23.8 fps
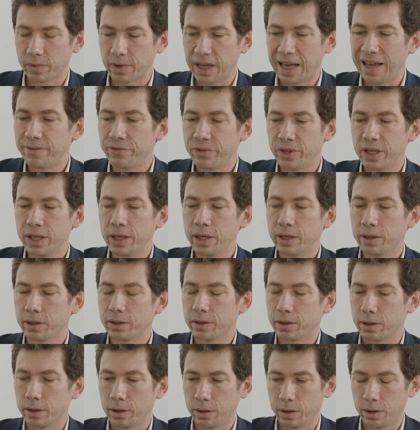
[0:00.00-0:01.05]

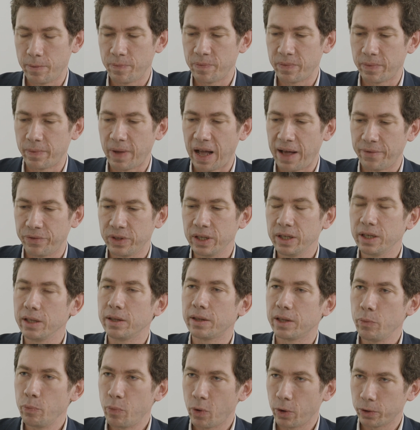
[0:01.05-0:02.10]
ethics, I think
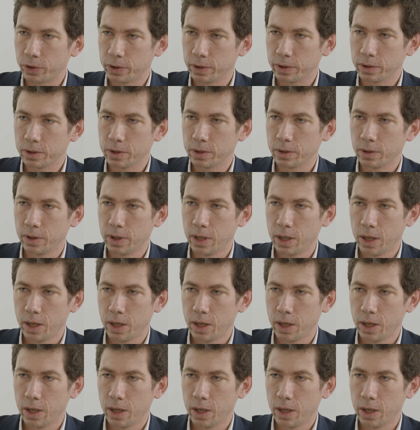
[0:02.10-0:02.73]
it's important,